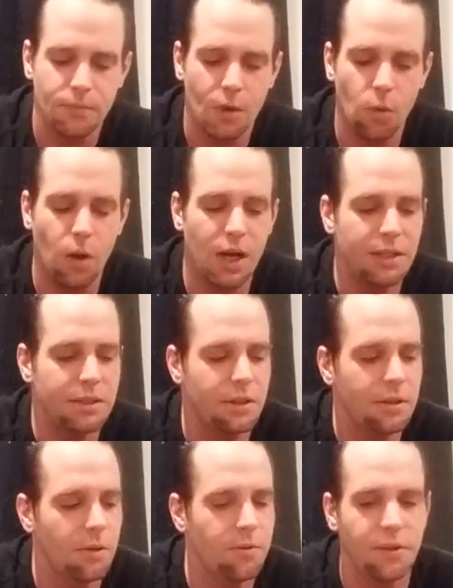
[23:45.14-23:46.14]
Why is
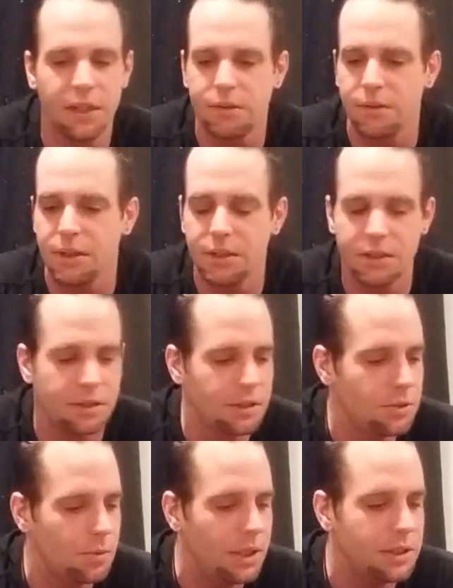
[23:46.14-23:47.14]
there no victory in the
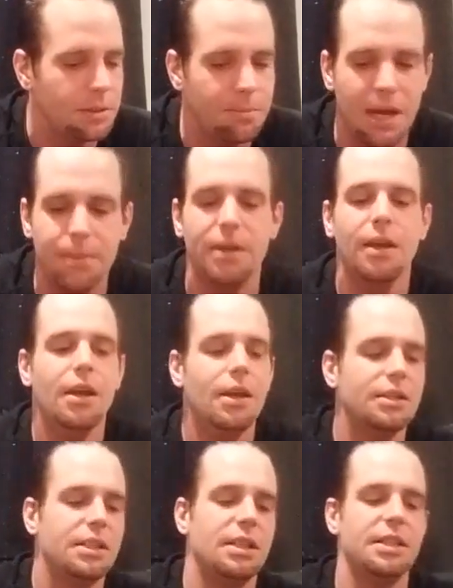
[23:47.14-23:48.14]
situation? Maybe,
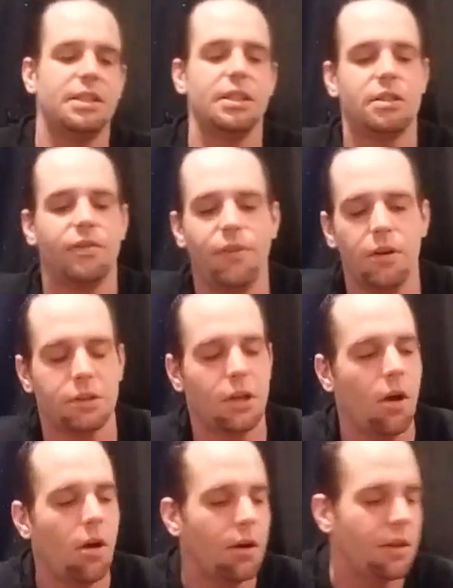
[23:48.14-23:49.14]
see, this is the first
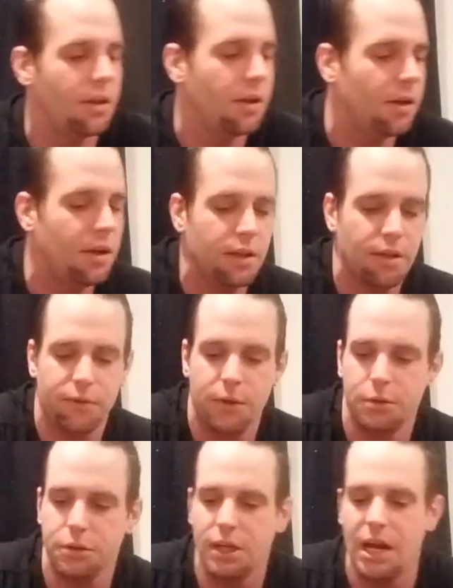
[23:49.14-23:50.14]
card in the in the
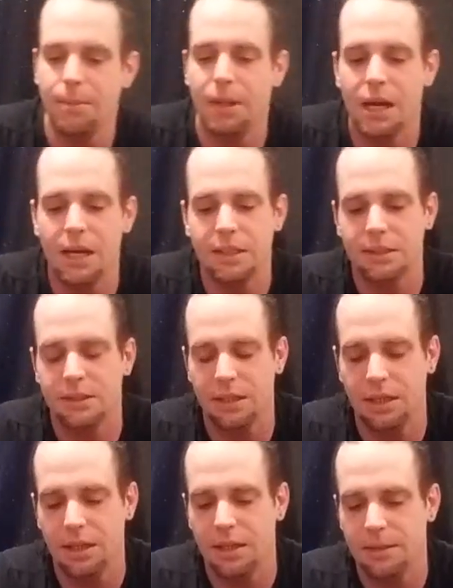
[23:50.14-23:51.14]
future timelines
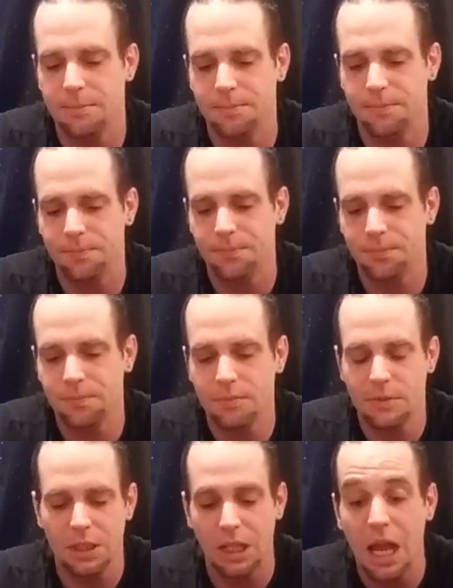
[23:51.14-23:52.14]
uh,
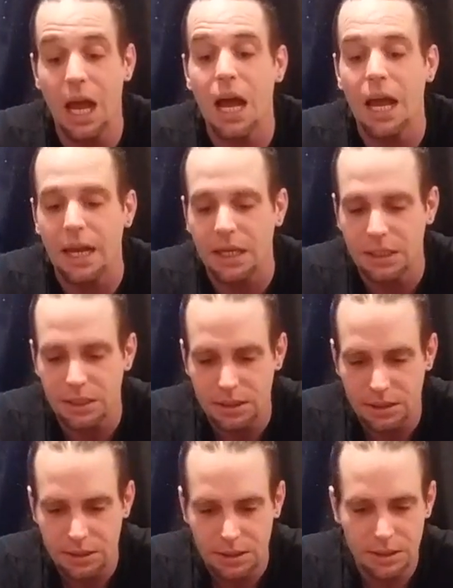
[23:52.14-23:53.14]
line.
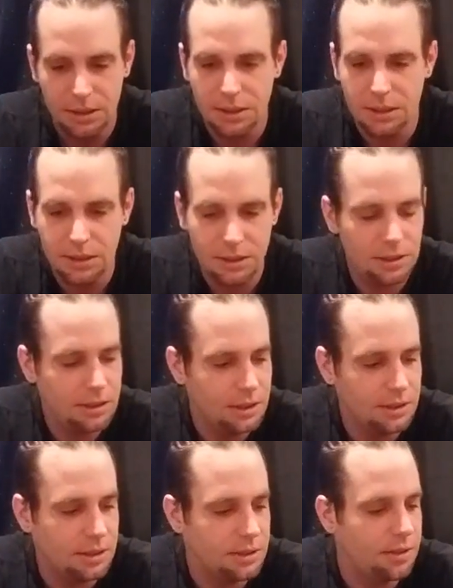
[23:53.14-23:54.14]

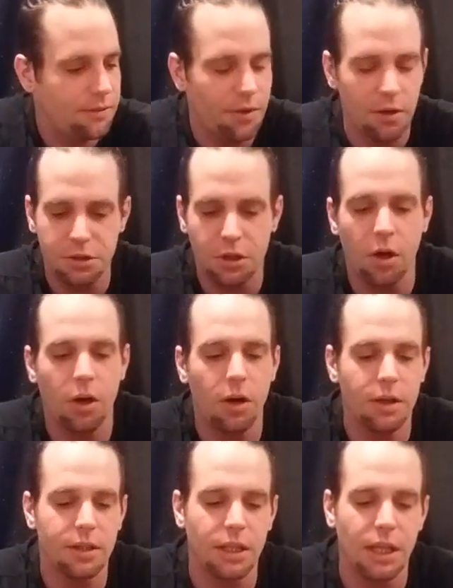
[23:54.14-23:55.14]
This is the first
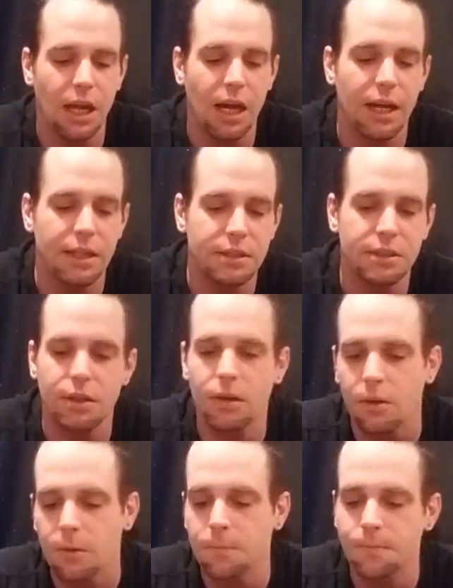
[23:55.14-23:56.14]
card in the line,
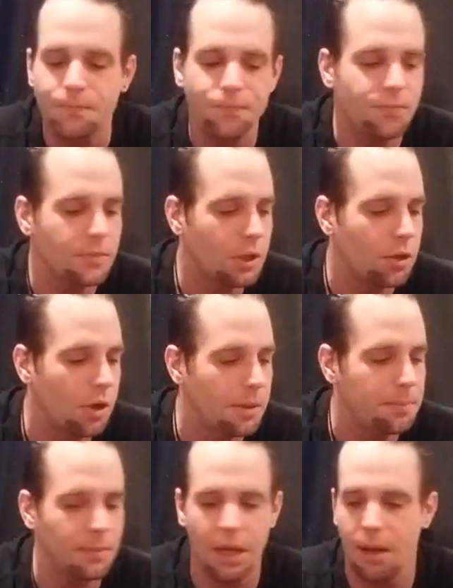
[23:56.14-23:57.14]
so
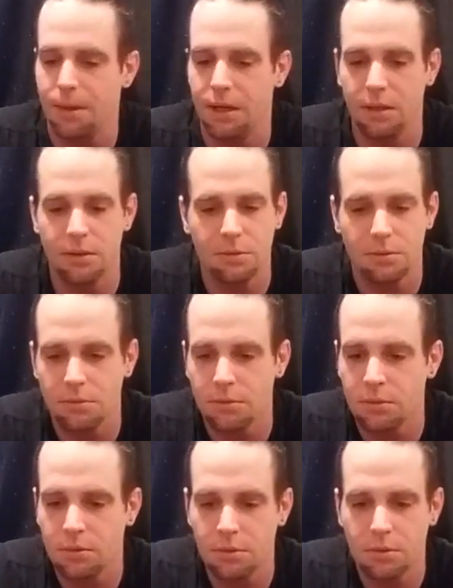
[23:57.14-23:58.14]
creep. I mean, I
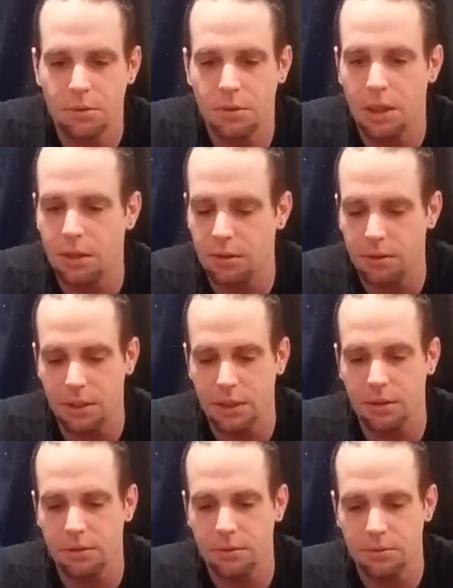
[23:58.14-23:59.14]
don't know. Hang
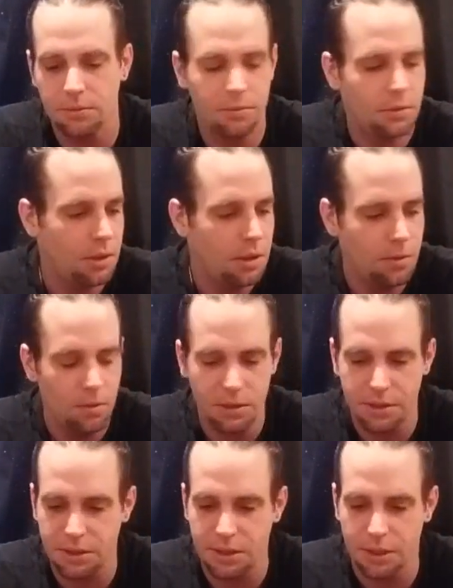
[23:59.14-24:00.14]
on.
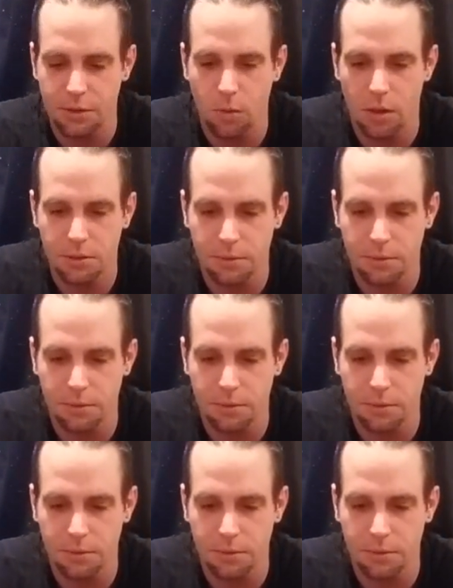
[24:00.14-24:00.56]
What's the six of wands